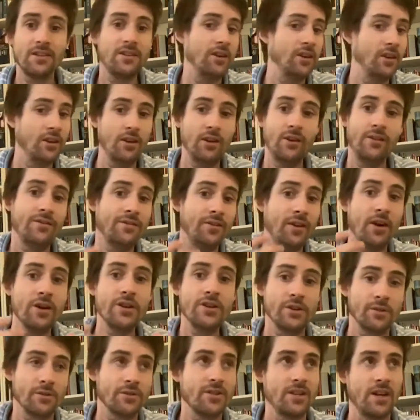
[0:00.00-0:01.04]
you
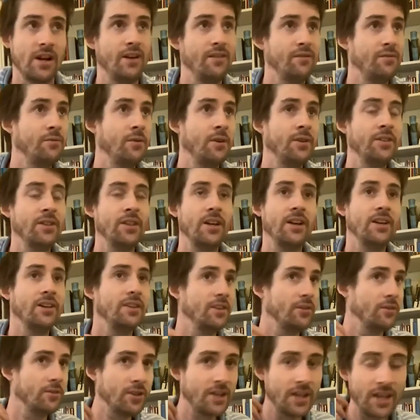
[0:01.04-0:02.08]
find yourself when
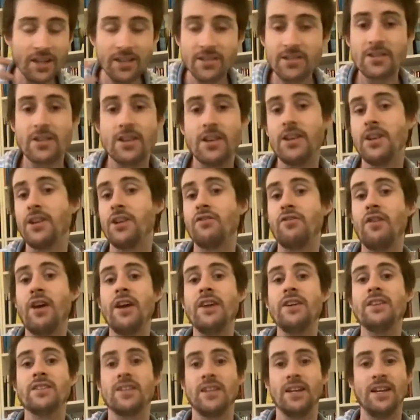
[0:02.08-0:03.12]
like your kids are going
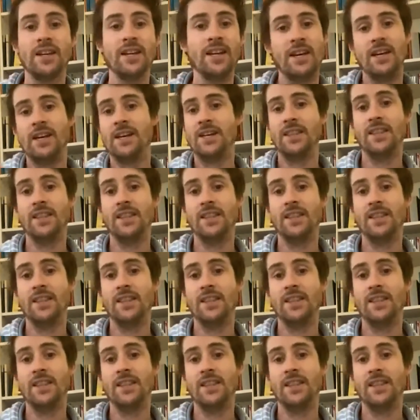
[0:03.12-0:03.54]
crazy